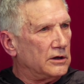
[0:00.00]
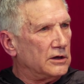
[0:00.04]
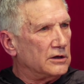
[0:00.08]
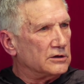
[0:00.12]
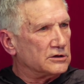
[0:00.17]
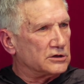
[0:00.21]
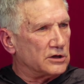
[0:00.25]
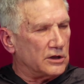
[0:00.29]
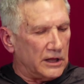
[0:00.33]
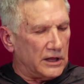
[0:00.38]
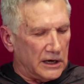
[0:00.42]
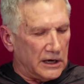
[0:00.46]

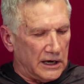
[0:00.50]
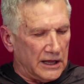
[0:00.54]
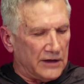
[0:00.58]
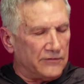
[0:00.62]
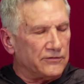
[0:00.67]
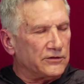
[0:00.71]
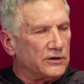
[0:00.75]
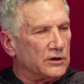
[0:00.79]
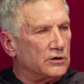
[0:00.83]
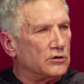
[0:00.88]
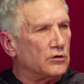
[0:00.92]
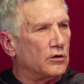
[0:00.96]
So they
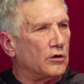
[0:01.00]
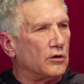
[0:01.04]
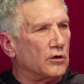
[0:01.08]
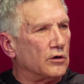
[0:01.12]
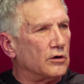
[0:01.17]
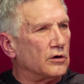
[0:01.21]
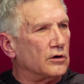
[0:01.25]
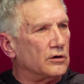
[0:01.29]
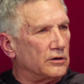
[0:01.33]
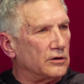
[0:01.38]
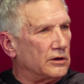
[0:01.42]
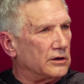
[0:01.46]
left the
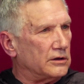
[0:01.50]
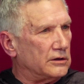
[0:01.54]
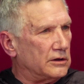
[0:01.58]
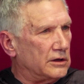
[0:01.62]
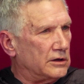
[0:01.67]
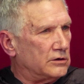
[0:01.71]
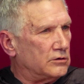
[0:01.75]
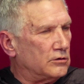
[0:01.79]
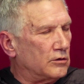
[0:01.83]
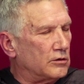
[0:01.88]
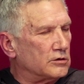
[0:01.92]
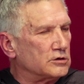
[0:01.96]

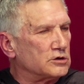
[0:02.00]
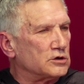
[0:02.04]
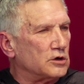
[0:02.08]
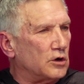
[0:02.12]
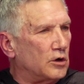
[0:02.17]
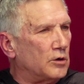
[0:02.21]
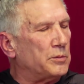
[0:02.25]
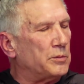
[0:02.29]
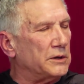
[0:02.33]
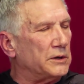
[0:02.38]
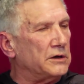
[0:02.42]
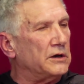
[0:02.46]
doors
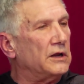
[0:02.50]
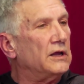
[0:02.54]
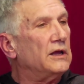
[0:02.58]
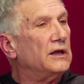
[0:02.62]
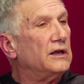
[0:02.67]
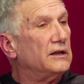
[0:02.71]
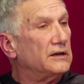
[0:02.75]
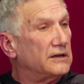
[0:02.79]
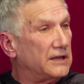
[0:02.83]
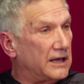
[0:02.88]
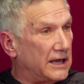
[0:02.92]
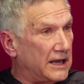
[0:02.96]
open
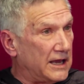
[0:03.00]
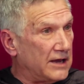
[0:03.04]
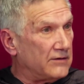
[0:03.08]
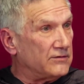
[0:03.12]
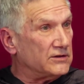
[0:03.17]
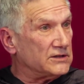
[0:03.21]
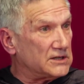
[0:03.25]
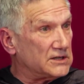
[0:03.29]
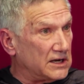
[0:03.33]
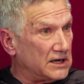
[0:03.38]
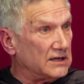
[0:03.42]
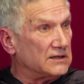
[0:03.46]
to have a
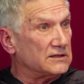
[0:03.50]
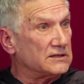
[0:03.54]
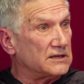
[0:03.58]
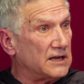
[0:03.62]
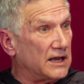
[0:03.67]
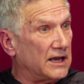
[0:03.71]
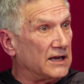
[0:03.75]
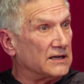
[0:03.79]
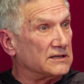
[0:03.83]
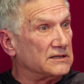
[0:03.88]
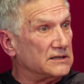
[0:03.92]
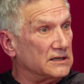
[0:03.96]
sales
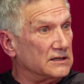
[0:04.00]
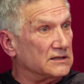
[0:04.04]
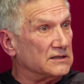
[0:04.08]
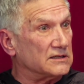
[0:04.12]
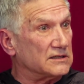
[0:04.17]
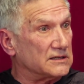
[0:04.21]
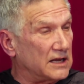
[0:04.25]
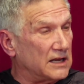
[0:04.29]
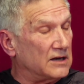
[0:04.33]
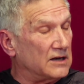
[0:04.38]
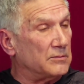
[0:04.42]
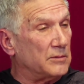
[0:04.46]
tax in the
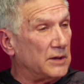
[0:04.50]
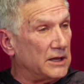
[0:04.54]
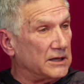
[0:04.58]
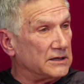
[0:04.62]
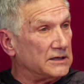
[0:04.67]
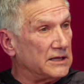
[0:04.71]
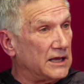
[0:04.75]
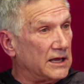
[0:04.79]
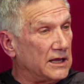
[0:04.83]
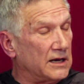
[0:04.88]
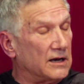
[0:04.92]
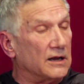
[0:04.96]
state of
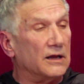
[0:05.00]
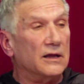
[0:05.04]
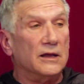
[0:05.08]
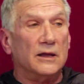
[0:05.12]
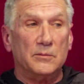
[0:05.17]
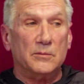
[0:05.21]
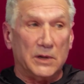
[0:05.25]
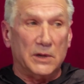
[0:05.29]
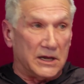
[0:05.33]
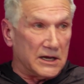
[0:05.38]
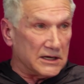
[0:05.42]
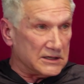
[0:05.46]
Montana
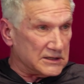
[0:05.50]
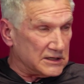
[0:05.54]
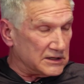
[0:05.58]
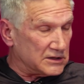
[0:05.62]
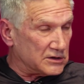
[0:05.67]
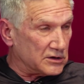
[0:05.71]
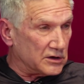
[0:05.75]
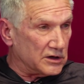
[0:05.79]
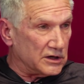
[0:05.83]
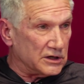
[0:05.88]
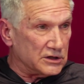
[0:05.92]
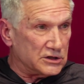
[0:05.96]
because it's
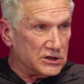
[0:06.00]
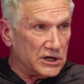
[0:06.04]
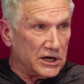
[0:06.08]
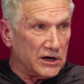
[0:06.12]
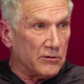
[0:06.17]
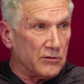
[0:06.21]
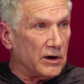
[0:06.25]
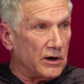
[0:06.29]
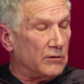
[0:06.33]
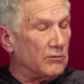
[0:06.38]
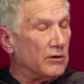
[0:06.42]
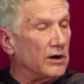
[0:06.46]
going to
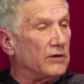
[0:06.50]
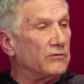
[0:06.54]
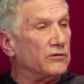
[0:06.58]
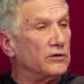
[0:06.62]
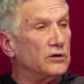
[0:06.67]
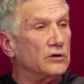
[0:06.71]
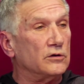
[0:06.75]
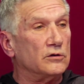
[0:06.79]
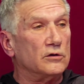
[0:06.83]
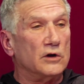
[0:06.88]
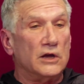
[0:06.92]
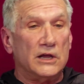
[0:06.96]
generate
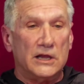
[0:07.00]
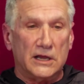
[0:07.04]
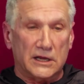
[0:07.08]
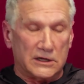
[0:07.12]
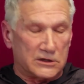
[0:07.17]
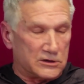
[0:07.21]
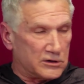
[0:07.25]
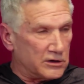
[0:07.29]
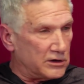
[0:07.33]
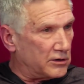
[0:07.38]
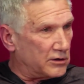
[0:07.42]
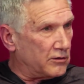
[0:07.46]
revenue.
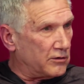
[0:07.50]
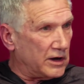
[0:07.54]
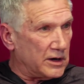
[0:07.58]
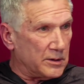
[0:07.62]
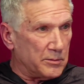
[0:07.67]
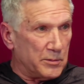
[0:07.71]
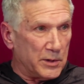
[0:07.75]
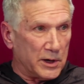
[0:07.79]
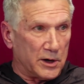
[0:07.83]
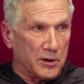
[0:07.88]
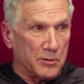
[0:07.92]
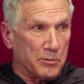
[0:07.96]
It's going to create a
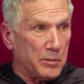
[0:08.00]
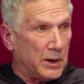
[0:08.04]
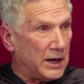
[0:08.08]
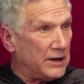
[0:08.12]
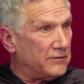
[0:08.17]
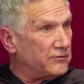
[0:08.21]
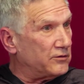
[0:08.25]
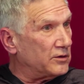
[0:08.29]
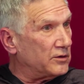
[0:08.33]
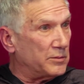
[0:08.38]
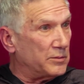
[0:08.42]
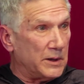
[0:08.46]
bigger
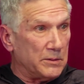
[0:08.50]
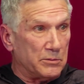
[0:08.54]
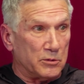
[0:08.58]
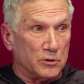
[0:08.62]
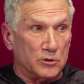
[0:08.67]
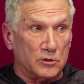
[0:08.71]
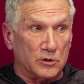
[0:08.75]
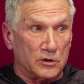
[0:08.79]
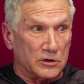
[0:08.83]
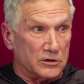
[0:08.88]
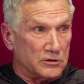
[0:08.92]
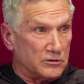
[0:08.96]
pot for the people
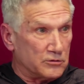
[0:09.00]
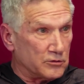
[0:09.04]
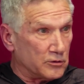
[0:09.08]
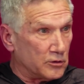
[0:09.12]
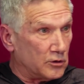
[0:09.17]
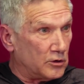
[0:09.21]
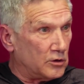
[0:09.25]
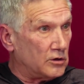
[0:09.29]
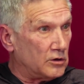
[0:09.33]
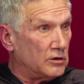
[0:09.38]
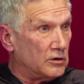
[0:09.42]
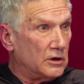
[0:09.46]
who
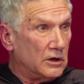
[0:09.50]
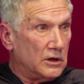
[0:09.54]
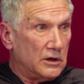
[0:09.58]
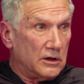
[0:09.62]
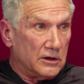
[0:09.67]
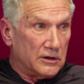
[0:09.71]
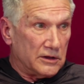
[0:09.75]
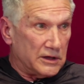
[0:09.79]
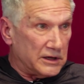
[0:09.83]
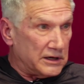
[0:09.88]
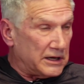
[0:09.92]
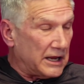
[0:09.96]
control
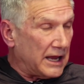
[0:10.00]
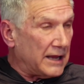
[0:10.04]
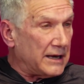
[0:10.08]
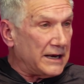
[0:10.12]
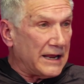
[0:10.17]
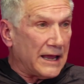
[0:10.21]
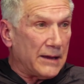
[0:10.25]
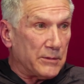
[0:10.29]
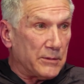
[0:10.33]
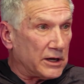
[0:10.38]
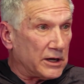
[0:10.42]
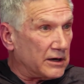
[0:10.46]
the
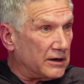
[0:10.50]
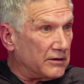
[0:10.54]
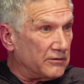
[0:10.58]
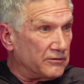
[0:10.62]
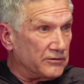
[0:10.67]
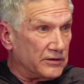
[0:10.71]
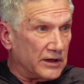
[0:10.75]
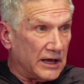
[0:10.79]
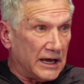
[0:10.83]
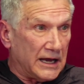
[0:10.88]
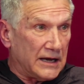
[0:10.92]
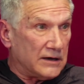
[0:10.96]
dynamic
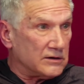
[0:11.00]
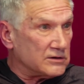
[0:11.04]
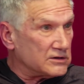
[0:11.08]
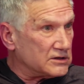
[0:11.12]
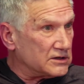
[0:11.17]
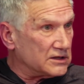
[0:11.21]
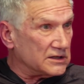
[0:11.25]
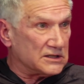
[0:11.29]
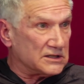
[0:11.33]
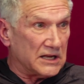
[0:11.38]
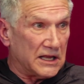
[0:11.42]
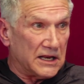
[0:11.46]
of the House,
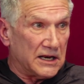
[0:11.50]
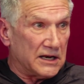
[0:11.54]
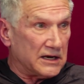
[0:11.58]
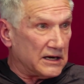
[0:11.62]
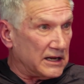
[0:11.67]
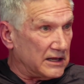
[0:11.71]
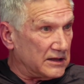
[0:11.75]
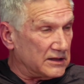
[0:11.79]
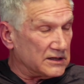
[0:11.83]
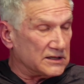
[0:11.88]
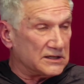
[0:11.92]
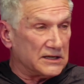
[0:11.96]
the Senate,
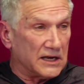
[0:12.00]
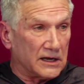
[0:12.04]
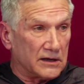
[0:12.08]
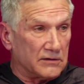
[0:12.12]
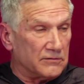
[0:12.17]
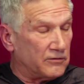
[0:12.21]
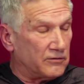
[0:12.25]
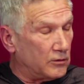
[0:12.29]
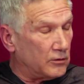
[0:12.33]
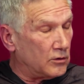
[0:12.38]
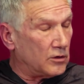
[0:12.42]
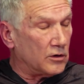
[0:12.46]
and the
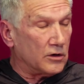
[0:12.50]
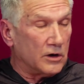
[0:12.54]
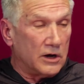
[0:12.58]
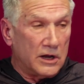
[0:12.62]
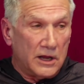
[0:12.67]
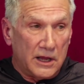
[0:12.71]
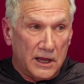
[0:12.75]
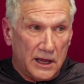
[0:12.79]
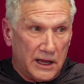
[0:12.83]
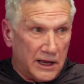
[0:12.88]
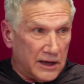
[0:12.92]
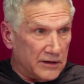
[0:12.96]
second floor.
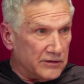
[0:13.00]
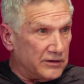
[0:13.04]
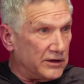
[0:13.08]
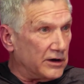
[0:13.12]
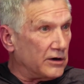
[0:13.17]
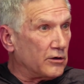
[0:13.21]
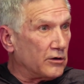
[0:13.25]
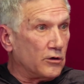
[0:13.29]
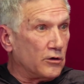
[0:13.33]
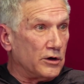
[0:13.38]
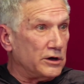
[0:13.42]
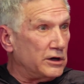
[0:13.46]
And
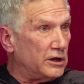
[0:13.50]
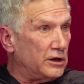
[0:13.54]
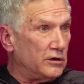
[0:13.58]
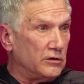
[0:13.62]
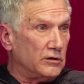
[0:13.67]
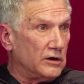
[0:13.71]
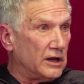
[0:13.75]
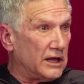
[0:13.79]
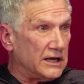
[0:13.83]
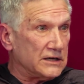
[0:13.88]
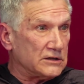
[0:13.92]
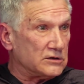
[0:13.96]
they're going to
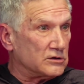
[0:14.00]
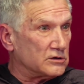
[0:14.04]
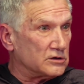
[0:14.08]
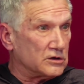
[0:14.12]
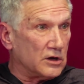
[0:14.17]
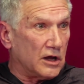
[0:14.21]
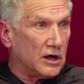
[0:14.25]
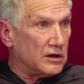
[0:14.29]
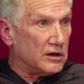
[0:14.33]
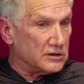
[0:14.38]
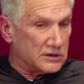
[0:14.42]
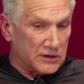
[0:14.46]
utilize those
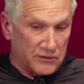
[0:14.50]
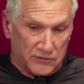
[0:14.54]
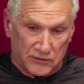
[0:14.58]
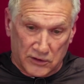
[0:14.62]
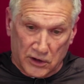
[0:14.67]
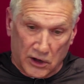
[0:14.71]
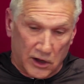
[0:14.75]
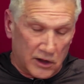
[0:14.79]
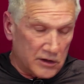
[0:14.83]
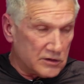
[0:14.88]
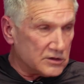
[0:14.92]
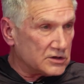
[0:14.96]
dollars. If
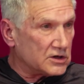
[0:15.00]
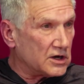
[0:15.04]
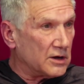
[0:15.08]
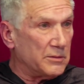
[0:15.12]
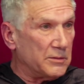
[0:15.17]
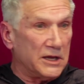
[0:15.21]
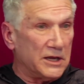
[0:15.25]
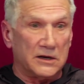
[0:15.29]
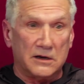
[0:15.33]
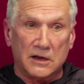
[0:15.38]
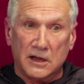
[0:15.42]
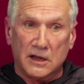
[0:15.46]
dollars come
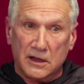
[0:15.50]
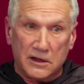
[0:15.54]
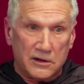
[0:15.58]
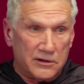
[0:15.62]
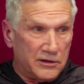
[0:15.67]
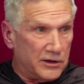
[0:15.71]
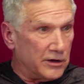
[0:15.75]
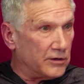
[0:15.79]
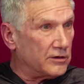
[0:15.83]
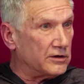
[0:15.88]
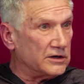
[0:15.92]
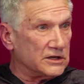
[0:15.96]
in,
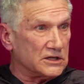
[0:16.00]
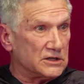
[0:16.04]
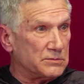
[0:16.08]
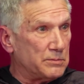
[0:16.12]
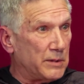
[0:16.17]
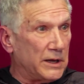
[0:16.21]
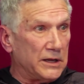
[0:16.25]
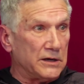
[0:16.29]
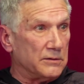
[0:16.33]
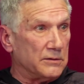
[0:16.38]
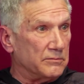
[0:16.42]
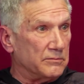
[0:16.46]
they're going to
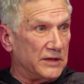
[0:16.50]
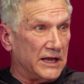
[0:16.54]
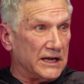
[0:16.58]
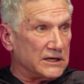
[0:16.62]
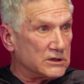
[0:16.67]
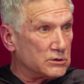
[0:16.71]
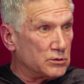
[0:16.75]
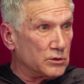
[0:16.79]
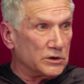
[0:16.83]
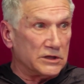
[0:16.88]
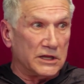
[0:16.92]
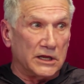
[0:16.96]
spend them.
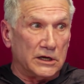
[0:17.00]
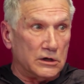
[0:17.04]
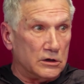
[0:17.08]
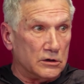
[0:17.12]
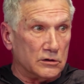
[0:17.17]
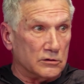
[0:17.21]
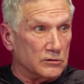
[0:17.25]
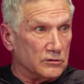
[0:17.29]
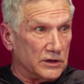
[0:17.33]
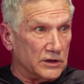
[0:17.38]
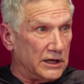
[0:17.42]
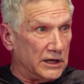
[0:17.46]
That's what they
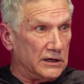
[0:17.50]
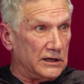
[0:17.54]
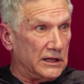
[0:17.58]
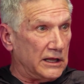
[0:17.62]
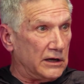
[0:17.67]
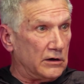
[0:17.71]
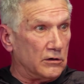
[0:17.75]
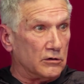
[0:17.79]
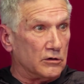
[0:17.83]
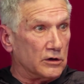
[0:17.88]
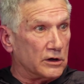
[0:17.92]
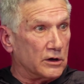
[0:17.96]
do. They
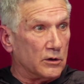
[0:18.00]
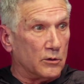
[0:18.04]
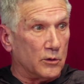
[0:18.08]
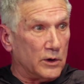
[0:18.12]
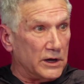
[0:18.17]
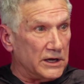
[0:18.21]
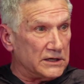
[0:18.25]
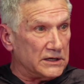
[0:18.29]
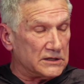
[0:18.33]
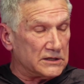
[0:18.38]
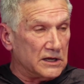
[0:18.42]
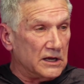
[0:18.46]
don't look at
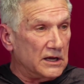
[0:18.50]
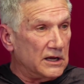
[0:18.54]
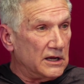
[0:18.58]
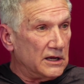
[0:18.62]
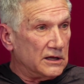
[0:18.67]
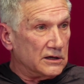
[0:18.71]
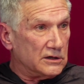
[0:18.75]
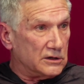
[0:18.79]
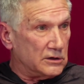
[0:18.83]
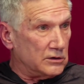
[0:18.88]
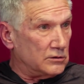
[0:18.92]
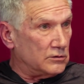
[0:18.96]
ways
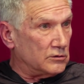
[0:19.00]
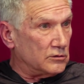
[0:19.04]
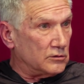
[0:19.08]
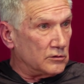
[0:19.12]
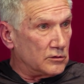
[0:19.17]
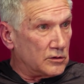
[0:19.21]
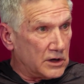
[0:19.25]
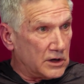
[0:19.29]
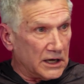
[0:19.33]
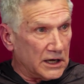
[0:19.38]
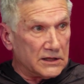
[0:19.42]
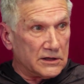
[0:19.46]
to
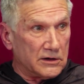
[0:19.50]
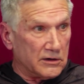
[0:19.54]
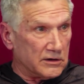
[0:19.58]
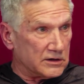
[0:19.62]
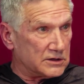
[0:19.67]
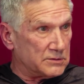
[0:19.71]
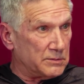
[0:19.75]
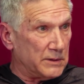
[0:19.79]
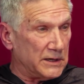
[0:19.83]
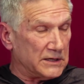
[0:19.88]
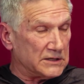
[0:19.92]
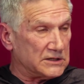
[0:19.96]
cut their
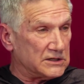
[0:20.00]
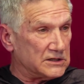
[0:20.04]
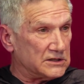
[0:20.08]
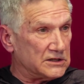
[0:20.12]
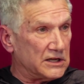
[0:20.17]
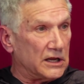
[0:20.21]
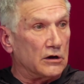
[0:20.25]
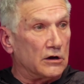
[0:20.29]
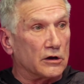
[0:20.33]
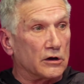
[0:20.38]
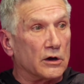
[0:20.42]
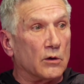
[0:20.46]
expenses.
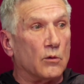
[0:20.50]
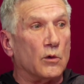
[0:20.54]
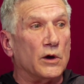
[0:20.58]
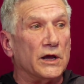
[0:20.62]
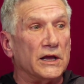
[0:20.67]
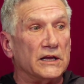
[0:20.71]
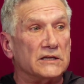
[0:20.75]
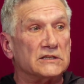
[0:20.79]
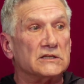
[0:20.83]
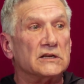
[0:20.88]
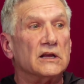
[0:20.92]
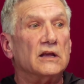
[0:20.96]
They look at
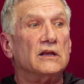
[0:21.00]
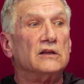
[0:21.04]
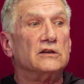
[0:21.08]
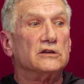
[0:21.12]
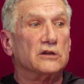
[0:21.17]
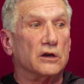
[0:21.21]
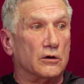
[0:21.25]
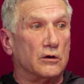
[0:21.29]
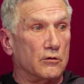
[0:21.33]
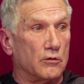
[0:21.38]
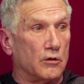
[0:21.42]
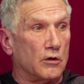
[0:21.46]
ways
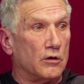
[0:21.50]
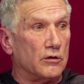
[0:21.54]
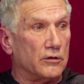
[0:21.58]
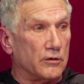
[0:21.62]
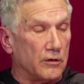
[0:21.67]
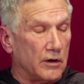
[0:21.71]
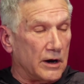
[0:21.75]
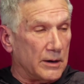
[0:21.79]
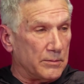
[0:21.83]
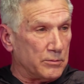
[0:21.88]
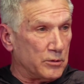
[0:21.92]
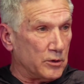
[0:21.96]
to grow
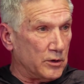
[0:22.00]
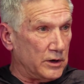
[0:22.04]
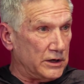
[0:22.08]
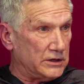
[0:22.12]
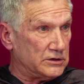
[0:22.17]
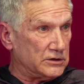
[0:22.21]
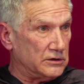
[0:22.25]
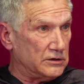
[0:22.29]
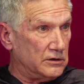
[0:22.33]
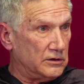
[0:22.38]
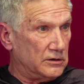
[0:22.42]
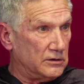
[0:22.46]
their
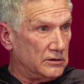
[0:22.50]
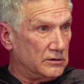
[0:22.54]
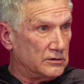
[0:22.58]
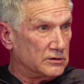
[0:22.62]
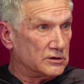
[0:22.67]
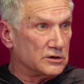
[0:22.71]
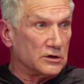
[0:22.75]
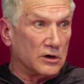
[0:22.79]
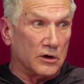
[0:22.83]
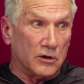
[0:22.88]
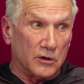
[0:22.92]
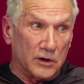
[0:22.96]
operation.
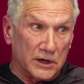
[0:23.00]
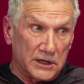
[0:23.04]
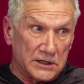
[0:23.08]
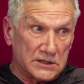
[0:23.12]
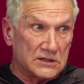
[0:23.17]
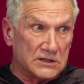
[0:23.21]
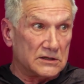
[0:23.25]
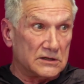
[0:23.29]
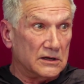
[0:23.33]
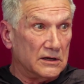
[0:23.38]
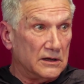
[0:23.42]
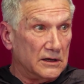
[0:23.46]
So
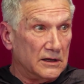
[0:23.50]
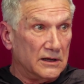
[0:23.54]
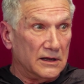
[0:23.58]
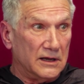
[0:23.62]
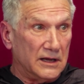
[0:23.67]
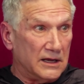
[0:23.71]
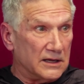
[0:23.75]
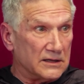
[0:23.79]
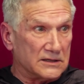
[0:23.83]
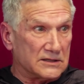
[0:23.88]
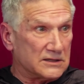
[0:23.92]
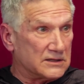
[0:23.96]
it's
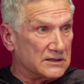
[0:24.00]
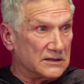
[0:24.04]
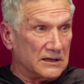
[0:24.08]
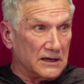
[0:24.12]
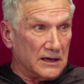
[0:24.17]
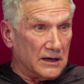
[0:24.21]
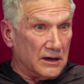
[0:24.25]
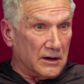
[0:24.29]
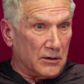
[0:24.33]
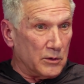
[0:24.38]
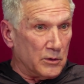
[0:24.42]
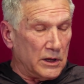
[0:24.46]

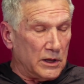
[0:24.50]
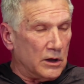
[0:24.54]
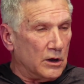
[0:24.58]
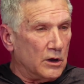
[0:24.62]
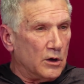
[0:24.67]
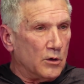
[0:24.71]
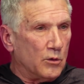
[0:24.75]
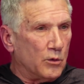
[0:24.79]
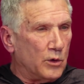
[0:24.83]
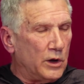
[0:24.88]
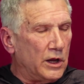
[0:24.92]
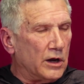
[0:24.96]

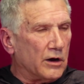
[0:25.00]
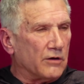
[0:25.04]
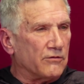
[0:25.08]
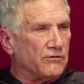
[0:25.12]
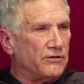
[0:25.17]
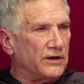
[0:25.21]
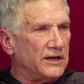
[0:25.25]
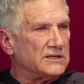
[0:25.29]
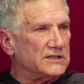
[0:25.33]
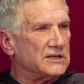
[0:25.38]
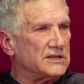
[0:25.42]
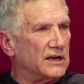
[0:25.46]
we are
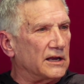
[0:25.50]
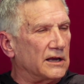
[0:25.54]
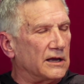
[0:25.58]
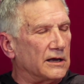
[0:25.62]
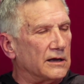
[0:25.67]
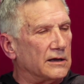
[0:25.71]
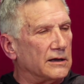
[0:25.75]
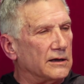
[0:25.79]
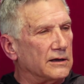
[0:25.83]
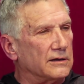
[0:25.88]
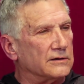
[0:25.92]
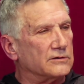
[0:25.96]
facing
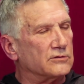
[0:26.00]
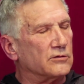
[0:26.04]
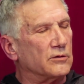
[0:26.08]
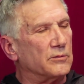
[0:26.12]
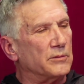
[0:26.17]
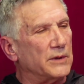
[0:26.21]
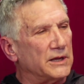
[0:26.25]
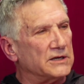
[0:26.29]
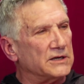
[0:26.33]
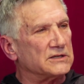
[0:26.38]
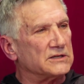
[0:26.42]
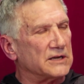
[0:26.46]
a
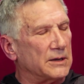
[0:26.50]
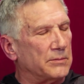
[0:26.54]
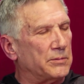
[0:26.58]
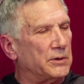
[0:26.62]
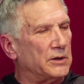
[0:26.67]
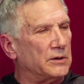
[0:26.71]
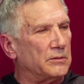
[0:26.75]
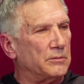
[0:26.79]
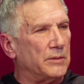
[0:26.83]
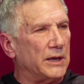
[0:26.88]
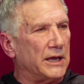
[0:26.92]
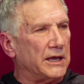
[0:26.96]
tremendous
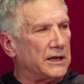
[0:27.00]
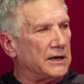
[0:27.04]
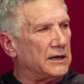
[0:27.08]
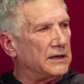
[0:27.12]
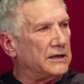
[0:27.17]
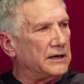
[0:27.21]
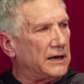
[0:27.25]
uphill battle.